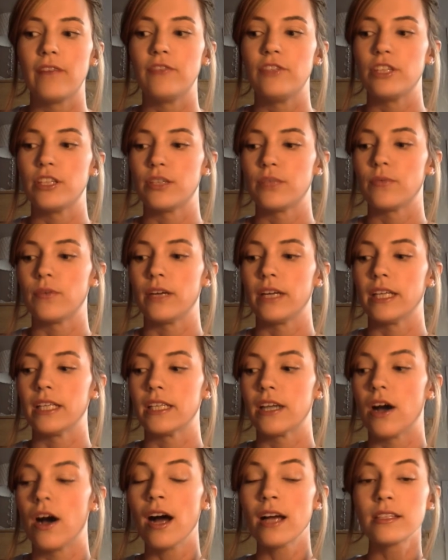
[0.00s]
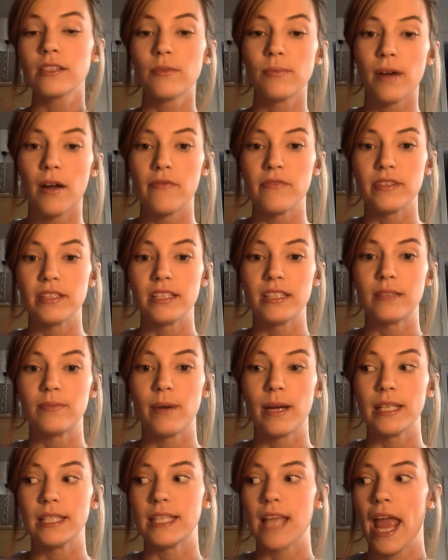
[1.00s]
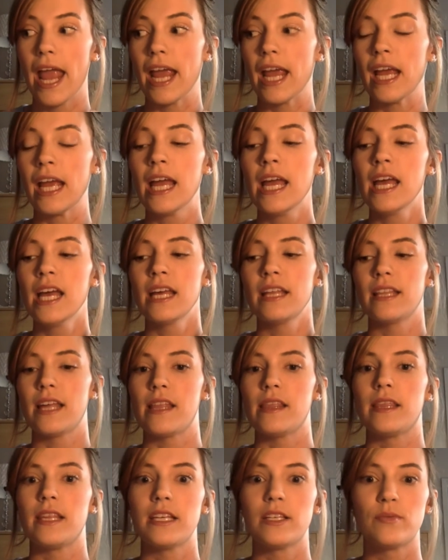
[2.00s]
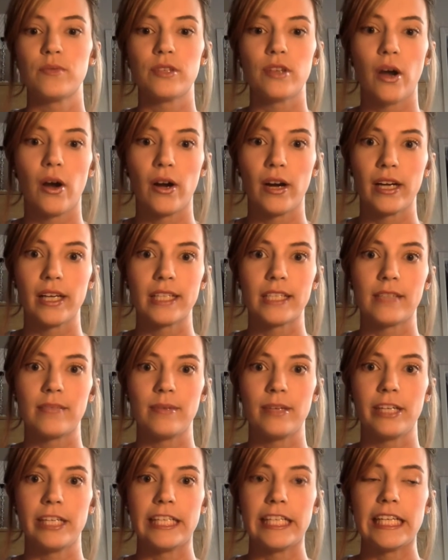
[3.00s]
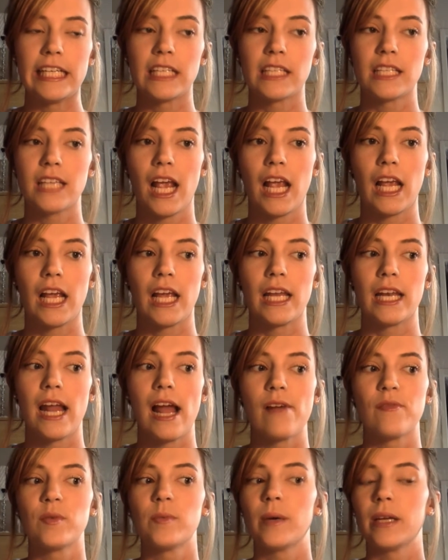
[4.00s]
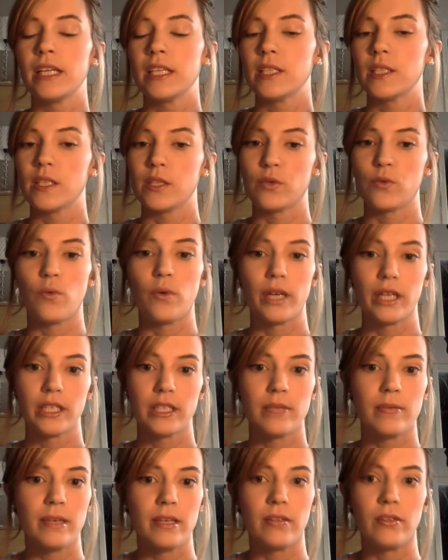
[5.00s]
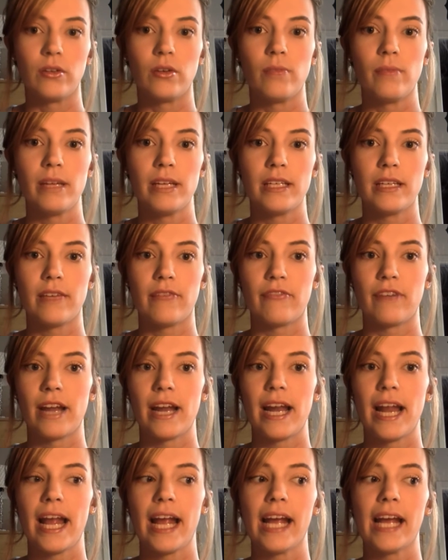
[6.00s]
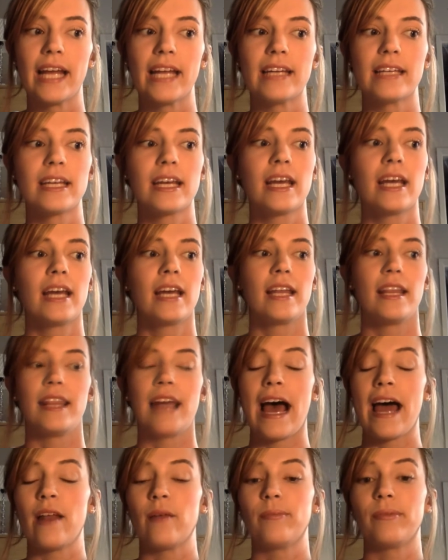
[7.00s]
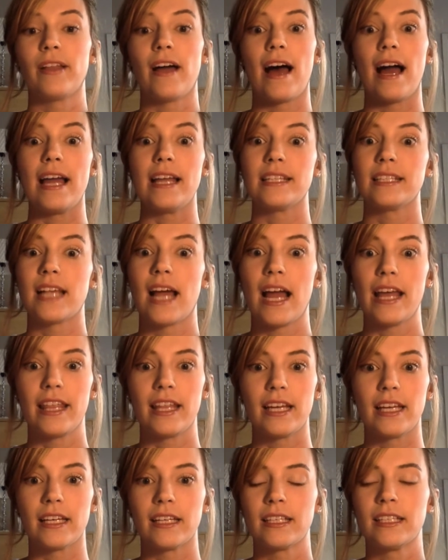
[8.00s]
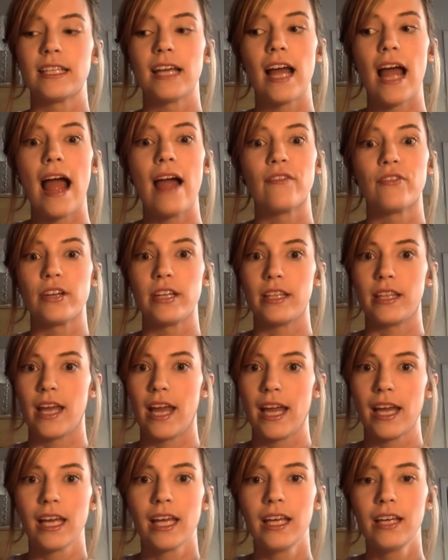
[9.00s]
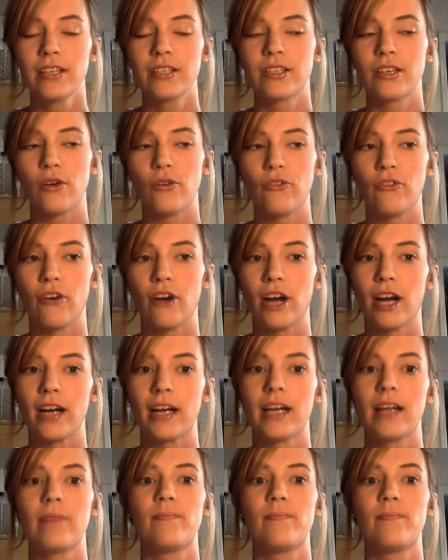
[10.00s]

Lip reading: just wanting to also preface this by saying that this was our experience, and everybody's is going to be a little bit different, and that applies, I think, to everything so far,